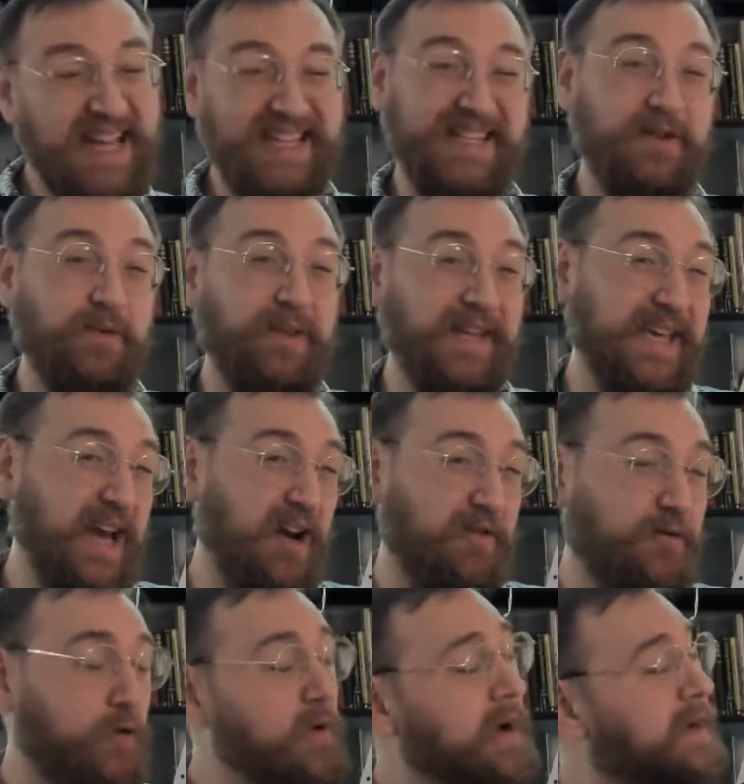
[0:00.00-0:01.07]
I didn't really care
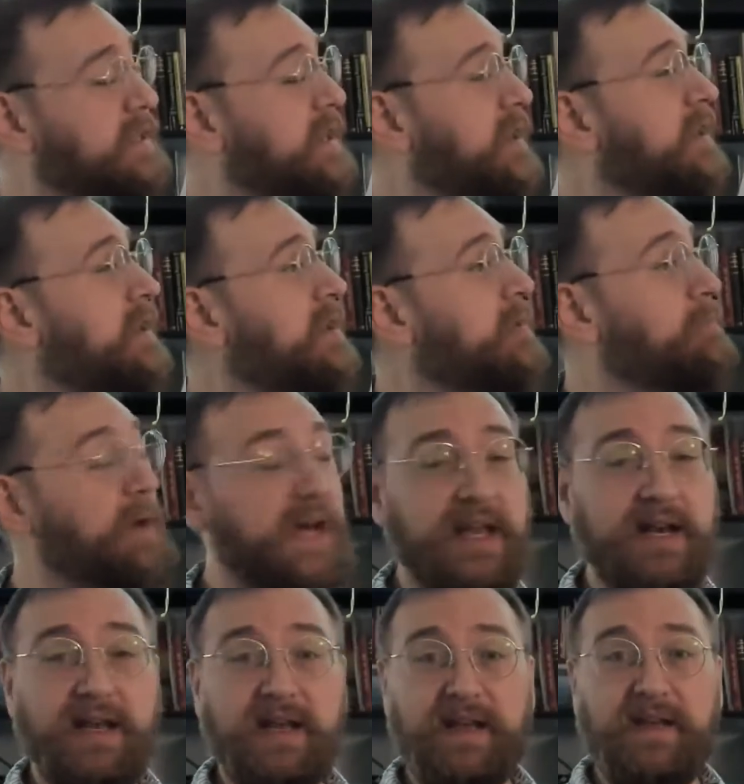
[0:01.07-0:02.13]
for it,
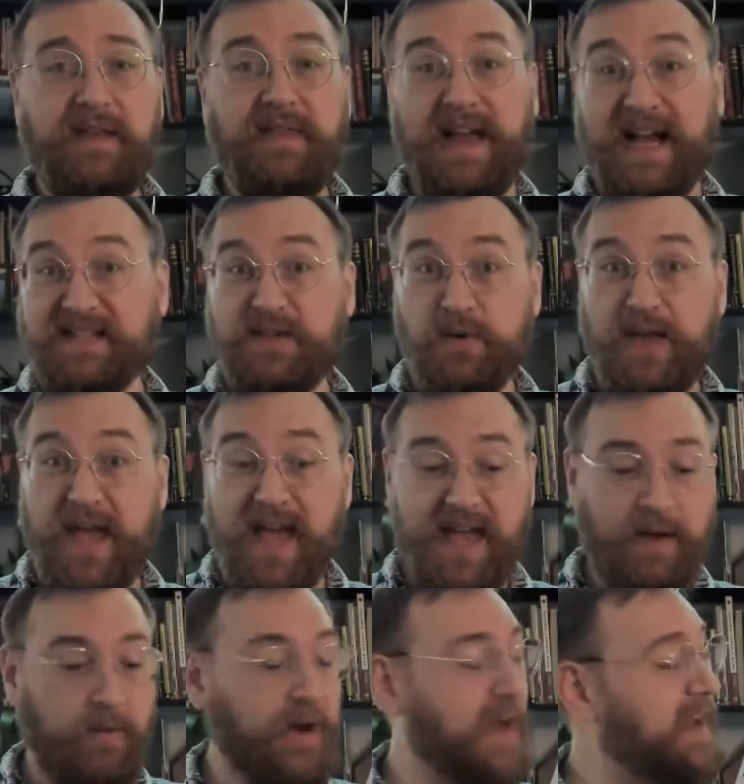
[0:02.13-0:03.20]
but that's
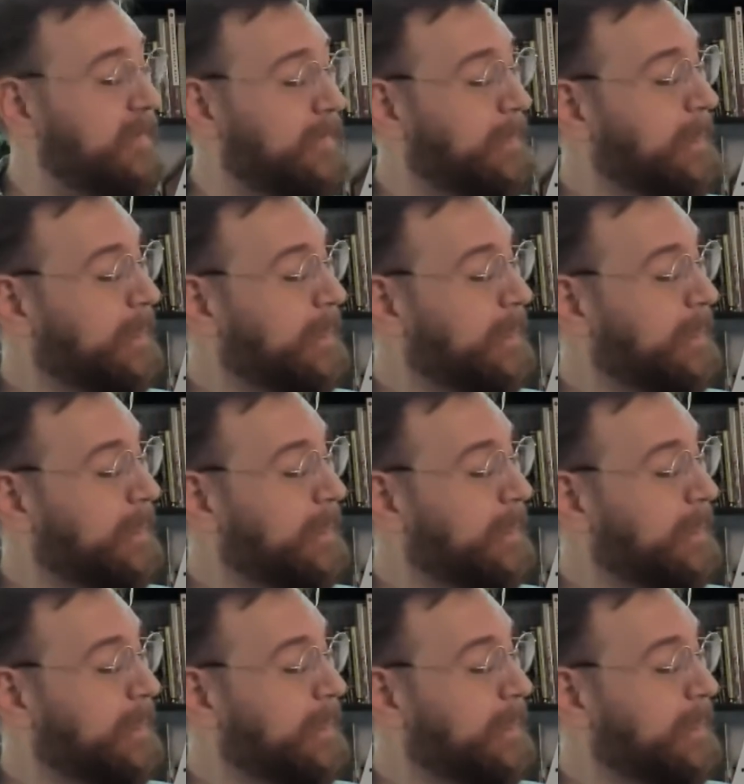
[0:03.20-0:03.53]
okay, right?